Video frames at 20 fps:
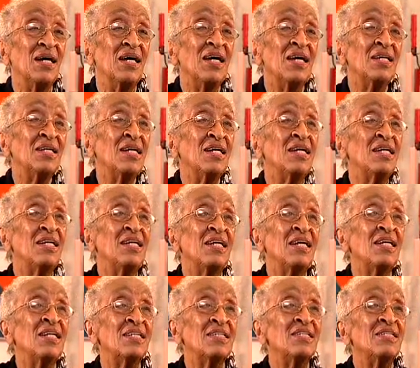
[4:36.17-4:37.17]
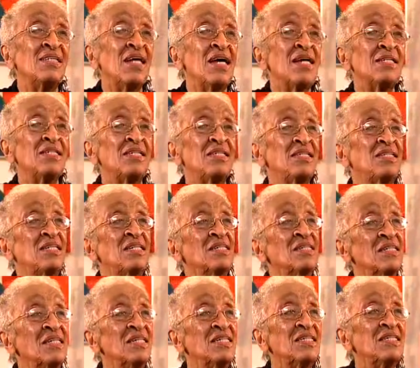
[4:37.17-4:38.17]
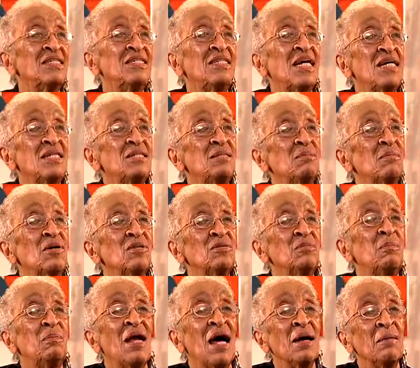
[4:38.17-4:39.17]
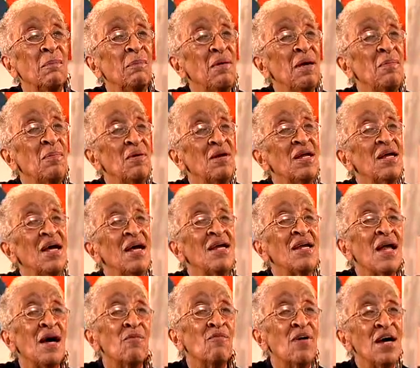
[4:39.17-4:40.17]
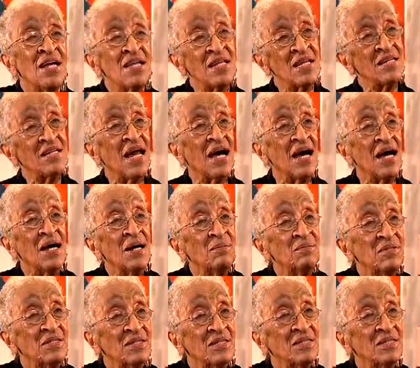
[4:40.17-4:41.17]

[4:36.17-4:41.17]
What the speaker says: And in a sense, most black people had not read the Times.